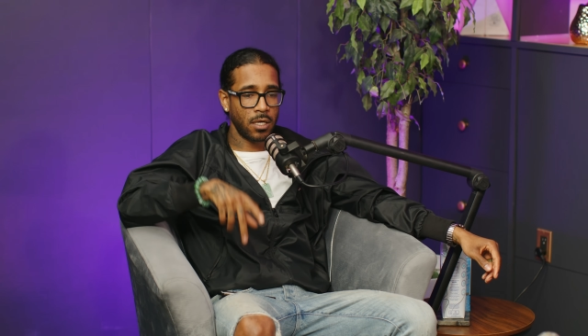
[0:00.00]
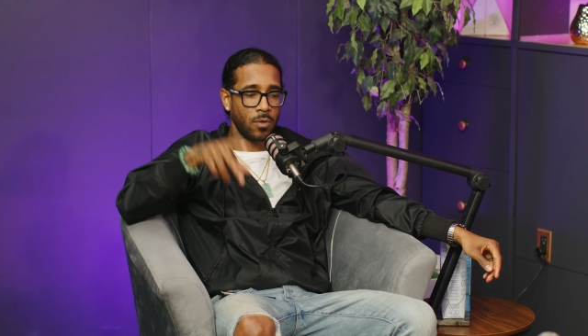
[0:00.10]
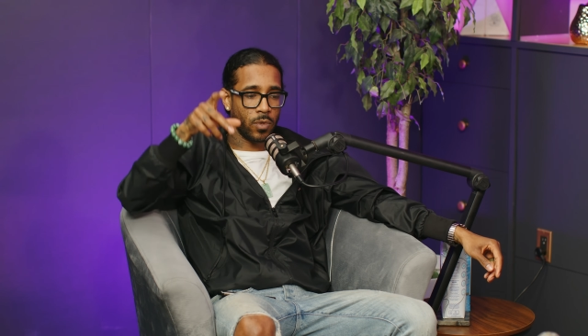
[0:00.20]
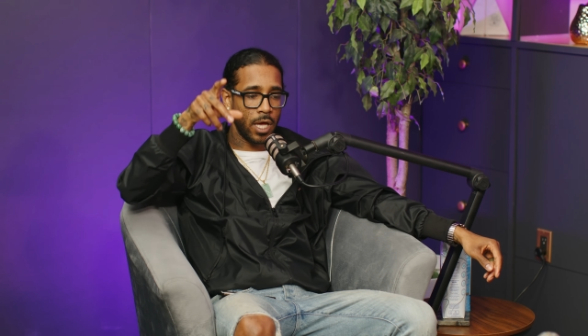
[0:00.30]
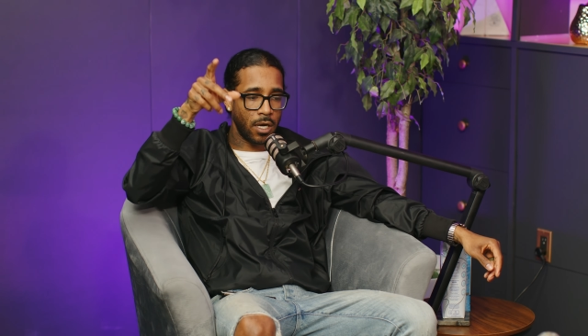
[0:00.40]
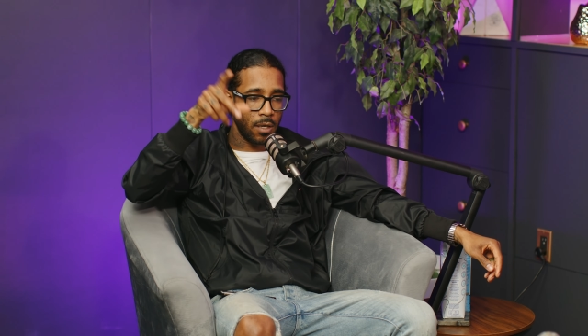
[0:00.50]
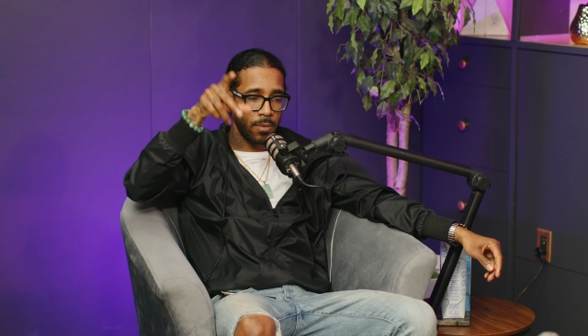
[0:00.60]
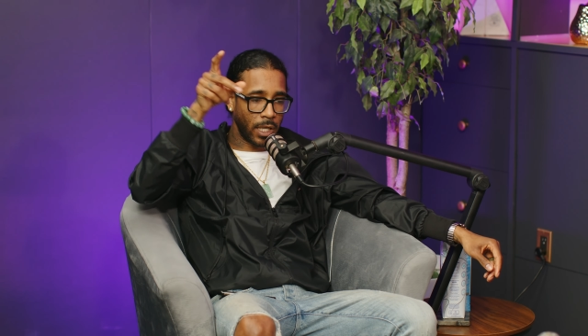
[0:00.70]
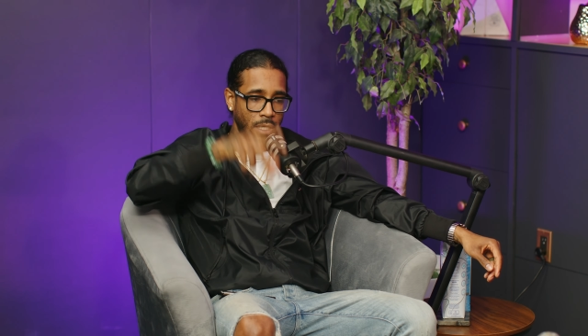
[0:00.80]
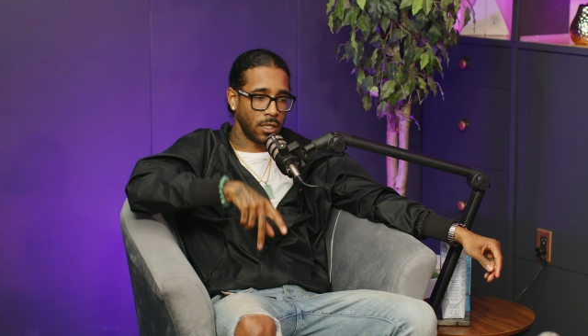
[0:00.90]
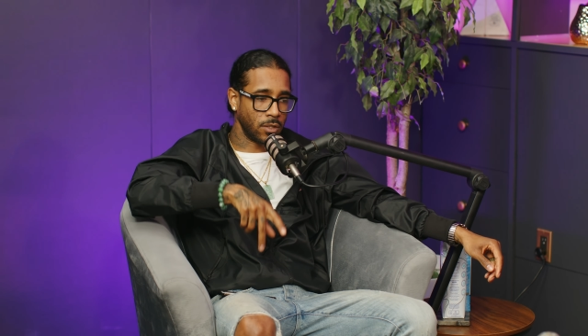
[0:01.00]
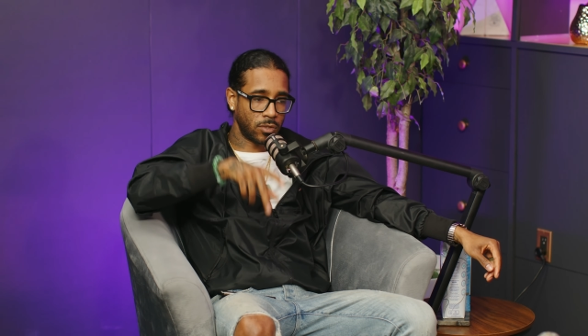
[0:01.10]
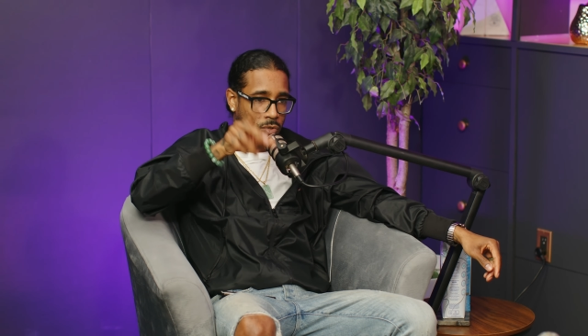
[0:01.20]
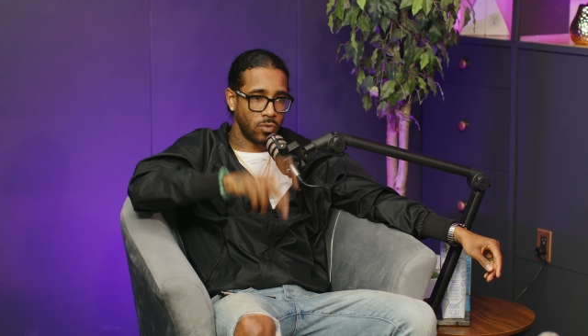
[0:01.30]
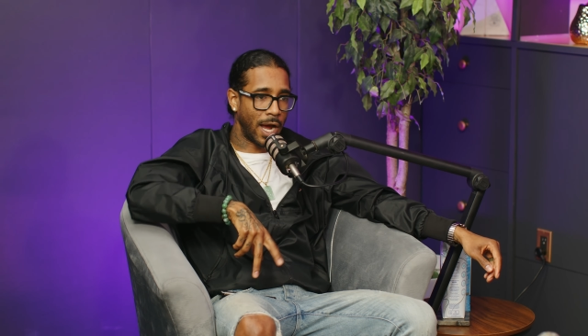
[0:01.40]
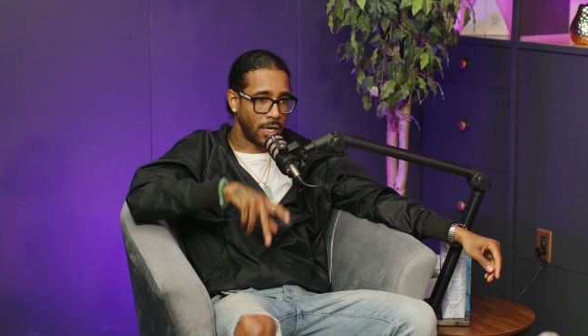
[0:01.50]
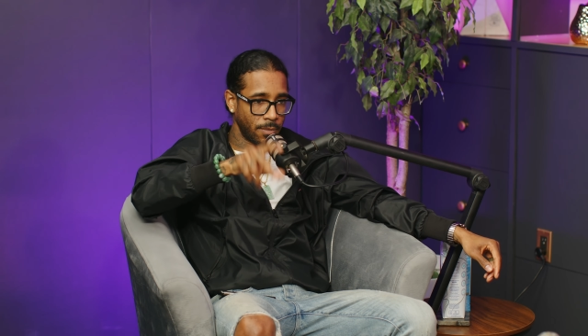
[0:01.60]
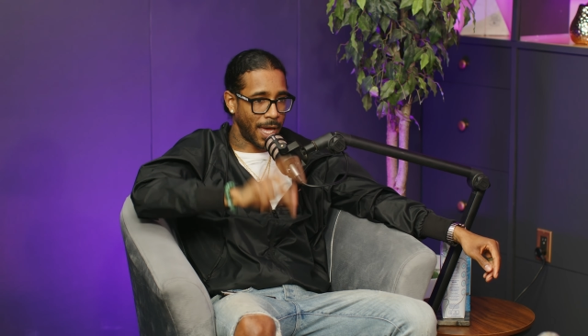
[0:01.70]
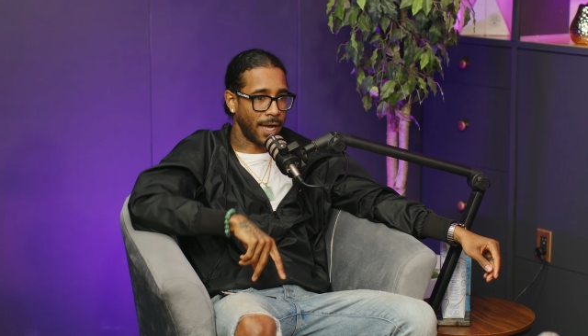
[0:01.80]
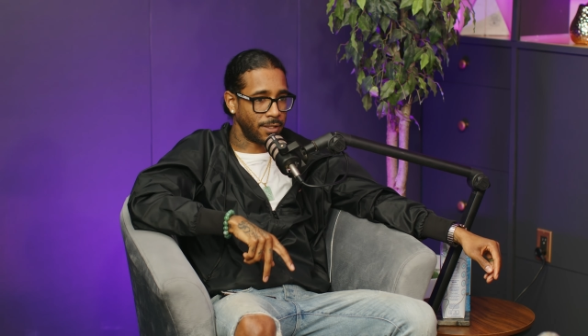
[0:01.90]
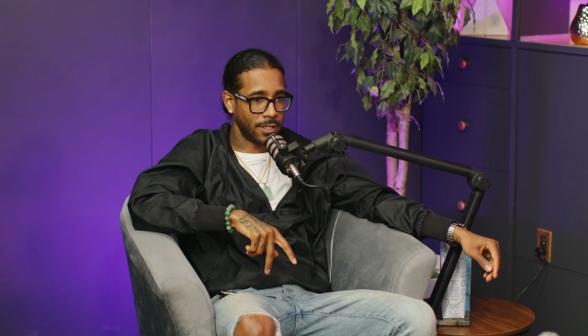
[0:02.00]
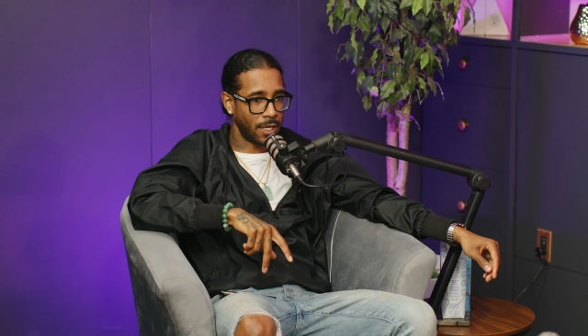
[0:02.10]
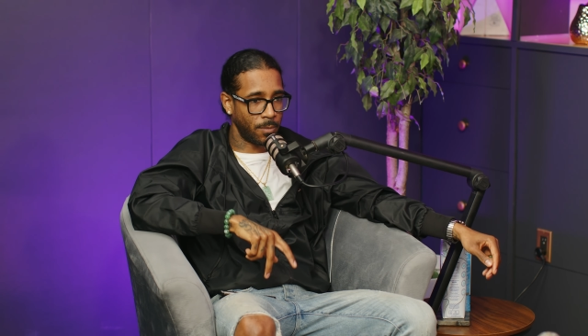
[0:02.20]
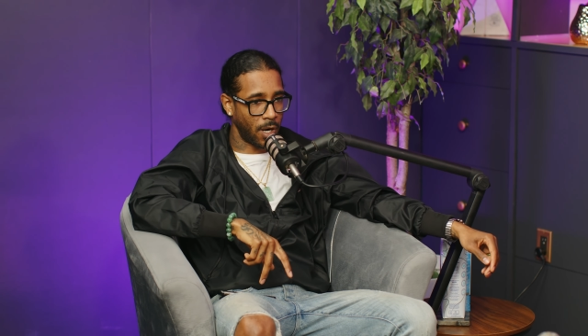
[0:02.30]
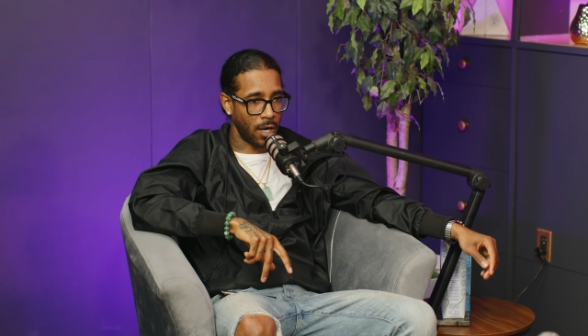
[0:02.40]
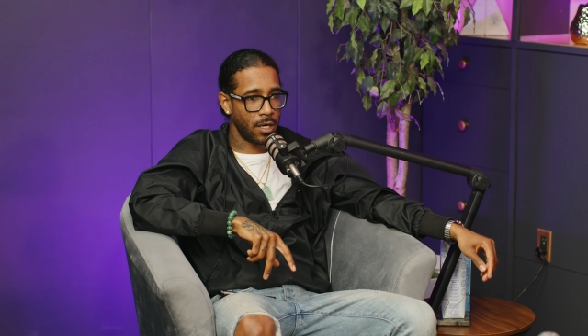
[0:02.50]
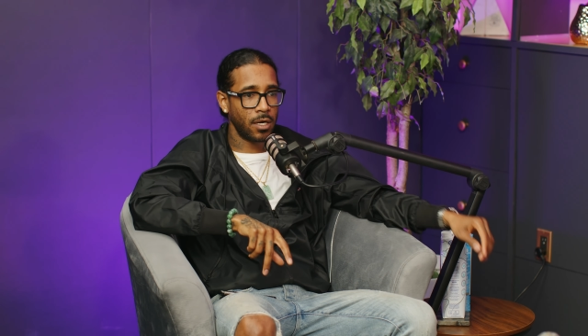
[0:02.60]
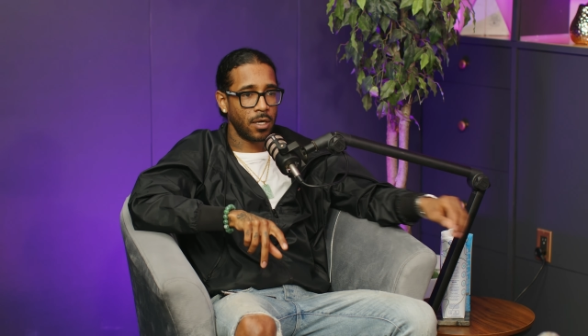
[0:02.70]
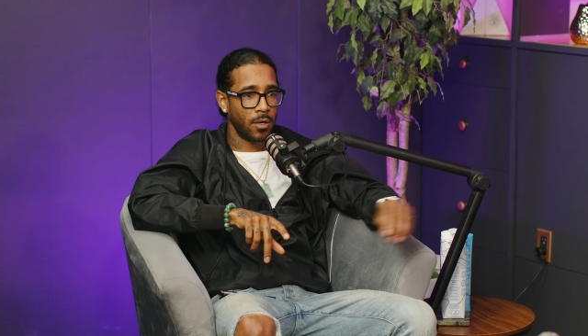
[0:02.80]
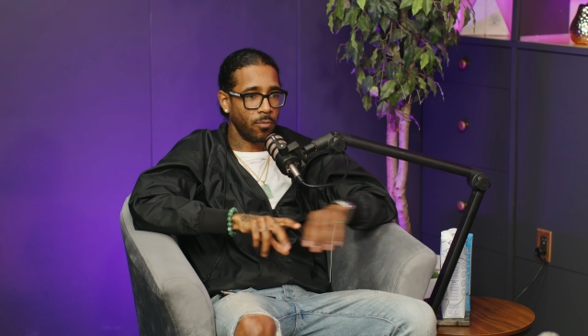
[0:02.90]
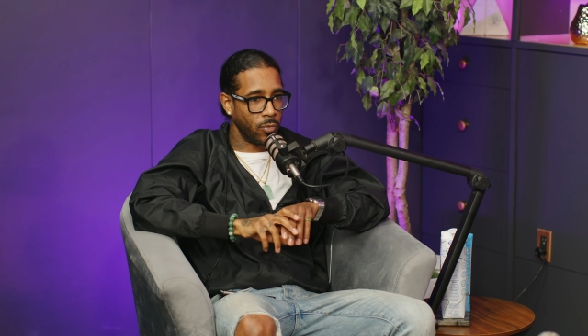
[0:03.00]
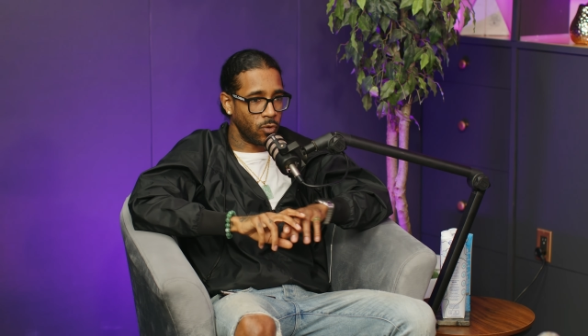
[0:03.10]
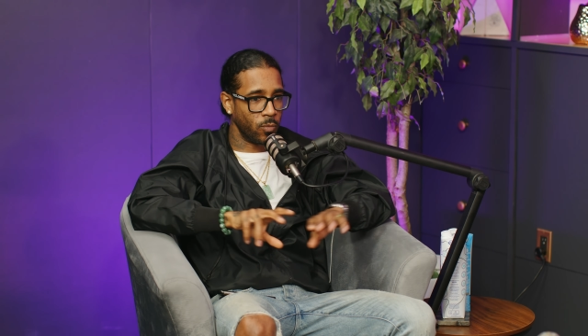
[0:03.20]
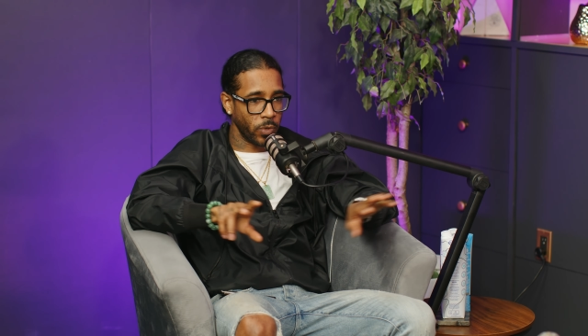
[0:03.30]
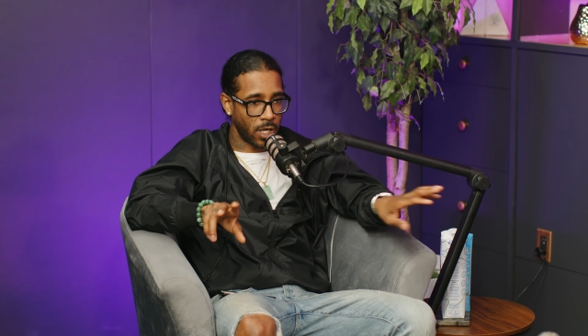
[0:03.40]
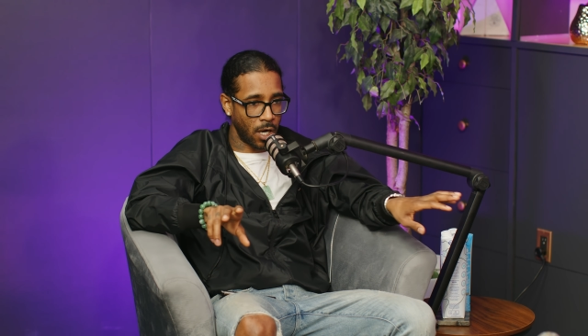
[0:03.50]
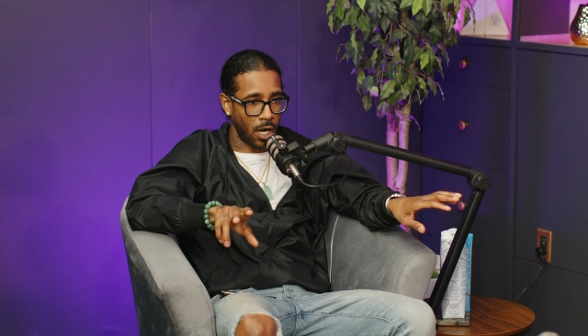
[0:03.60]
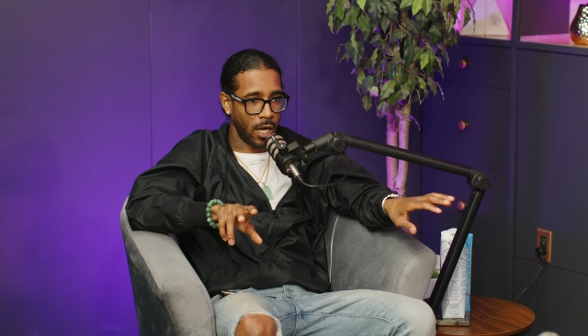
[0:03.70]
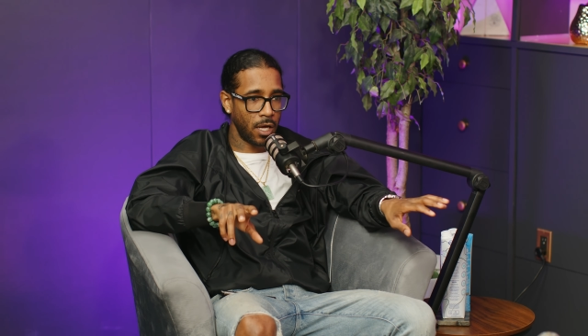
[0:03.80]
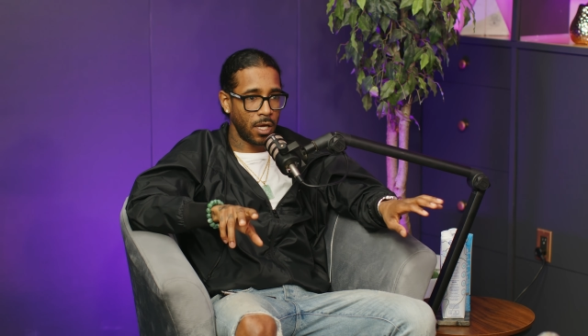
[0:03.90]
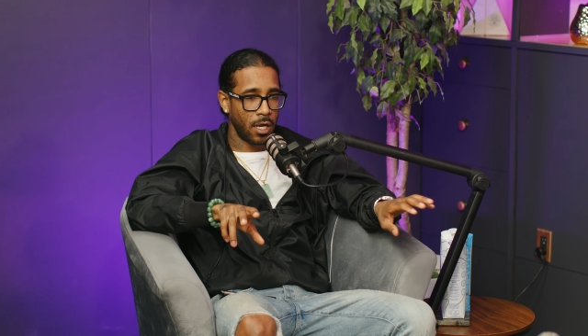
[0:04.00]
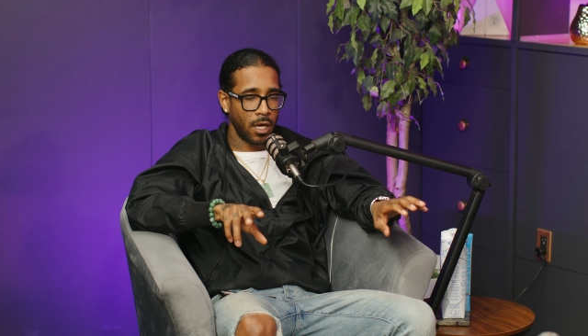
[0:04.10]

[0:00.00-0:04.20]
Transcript: We end up linking two random Cathy's at the bar. Boom, we cut.